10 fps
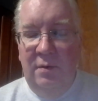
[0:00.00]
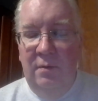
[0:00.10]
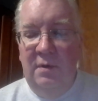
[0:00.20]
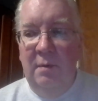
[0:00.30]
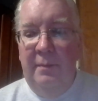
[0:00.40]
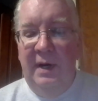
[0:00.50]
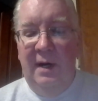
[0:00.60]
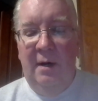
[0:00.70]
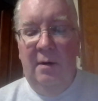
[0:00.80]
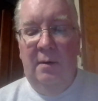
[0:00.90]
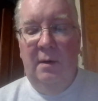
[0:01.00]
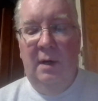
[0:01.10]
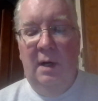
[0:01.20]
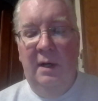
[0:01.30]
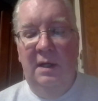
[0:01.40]
to compare
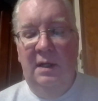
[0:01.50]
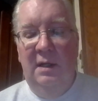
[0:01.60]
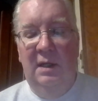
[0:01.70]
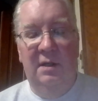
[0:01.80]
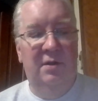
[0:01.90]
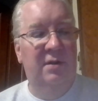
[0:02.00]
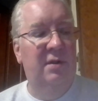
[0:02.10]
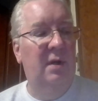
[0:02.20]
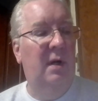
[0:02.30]
each